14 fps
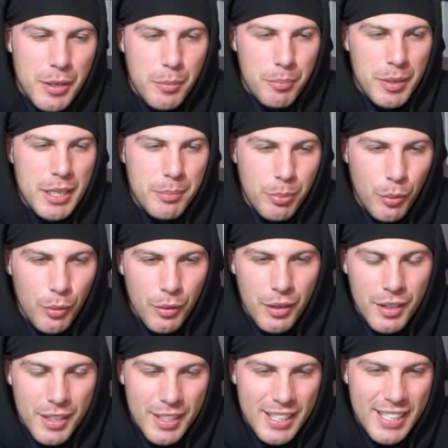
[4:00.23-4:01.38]
people
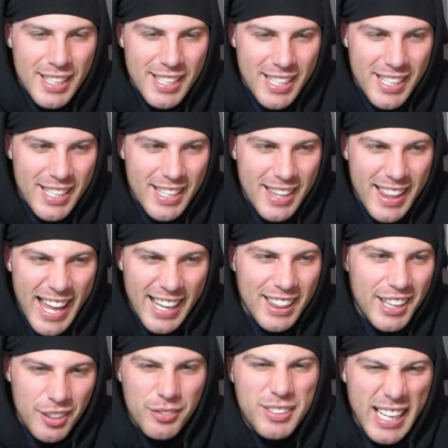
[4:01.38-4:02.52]
that
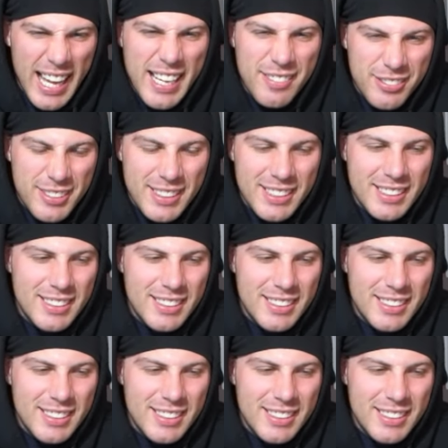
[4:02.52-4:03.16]
love life.